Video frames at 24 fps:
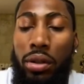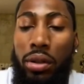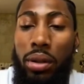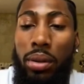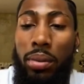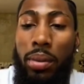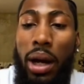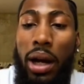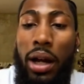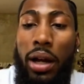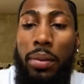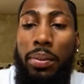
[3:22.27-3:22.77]

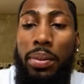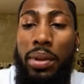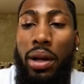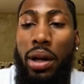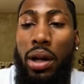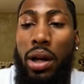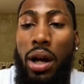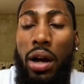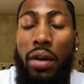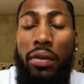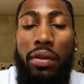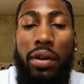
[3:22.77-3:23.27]
Um, I could be a
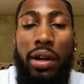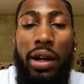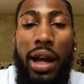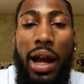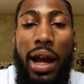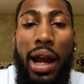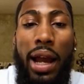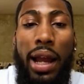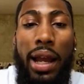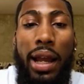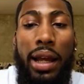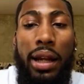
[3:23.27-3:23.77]
cover
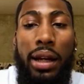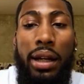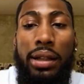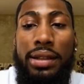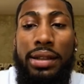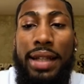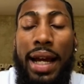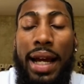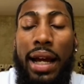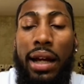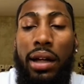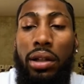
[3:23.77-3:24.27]
guy and a
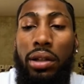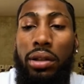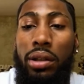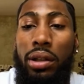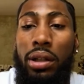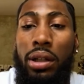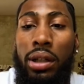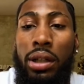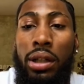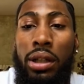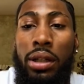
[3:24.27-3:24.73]
tackle,